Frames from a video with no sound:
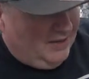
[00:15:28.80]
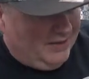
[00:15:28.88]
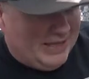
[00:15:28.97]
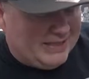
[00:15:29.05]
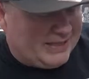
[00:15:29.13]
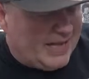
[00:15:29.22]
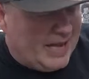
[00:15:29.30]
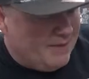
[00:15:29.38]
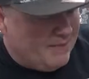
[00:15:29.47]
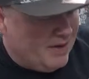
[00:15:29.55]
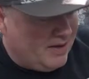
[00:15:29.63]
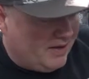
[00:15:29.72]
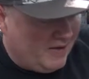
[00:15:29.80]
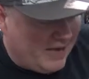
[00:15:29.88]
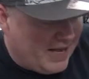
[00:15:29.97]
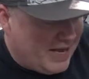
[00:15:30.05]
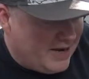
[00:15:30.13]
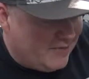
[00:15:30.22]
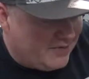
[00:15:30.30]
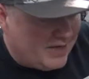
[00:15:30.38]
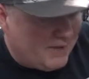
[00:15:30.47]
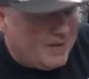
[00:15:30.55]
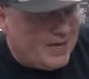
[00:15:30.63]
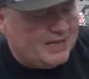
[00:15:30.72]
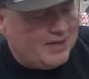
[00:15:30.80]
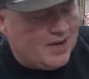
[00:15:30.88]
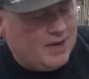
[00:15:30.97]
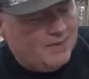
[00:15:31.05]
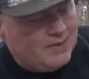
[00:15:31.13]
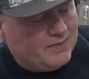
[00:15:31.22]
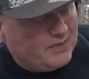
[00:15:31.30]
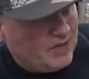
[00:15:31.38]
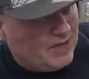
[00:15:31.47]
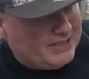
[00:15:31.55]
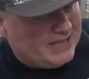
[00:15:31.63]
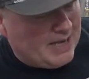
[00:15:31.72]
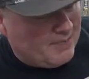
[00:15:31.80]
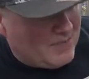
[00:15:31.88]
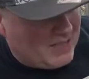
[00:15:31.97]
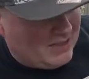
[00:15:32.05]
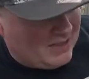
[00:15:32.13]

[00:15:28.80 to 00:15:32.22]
This game, again, I've seen many times and turned down many